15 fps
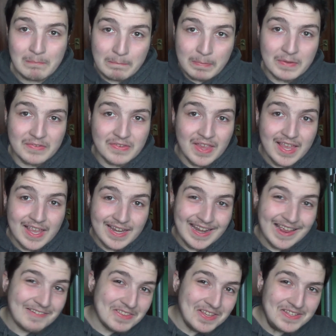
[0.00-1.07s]
But
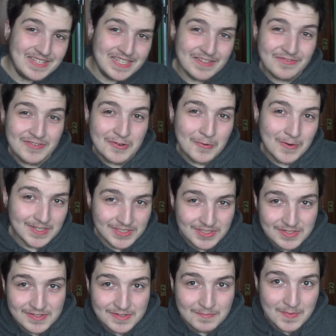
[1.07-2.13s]
now there's even
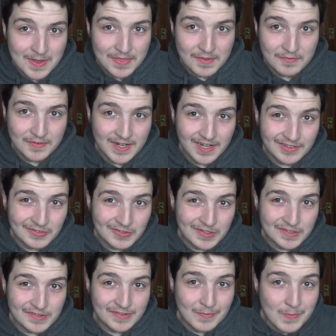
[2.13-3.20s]
questions on whether Fernando
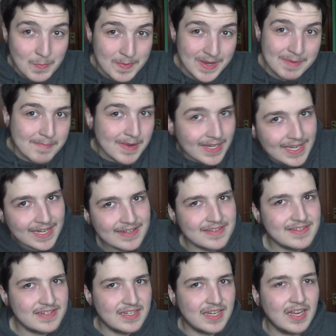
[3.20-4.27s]
Alonso will be in
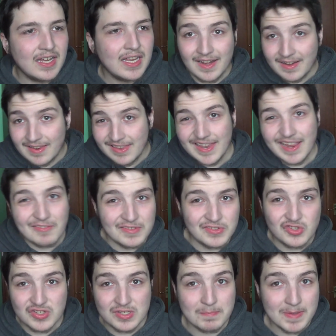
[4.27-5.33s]
Malaysia. Now
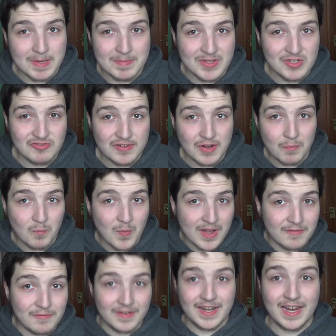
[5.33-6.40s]
it's just a big mystery on
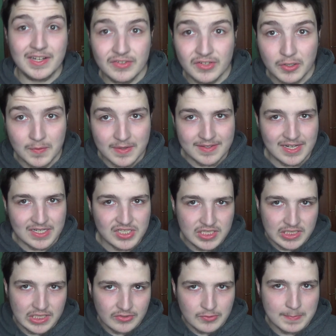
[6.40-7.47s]
when Fernando is
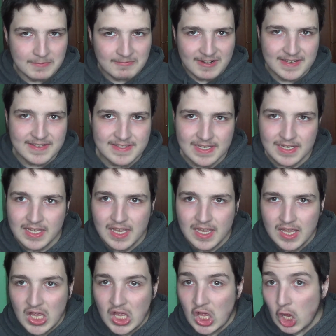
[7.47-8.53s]
actually going to be racing.
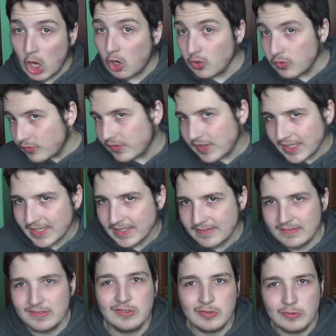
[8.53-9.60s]
Hopefully
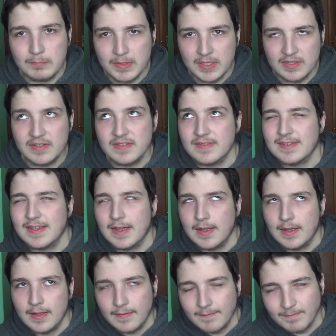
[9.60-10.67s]
it's soon, because
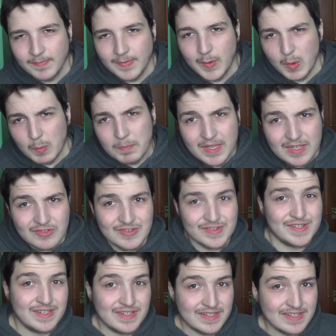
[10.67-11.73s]
it'll be
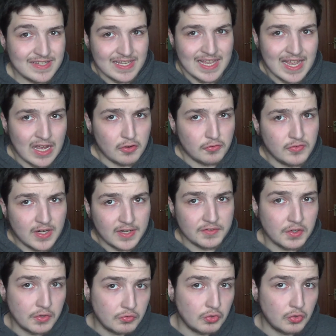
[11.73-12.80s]
interesting to see how
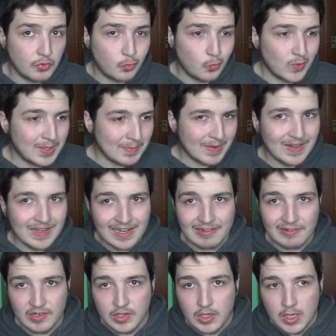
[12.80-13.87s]
Fernando does with the
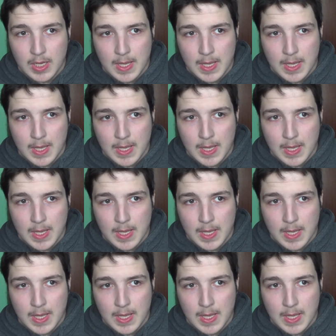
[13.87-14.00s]
McLaren.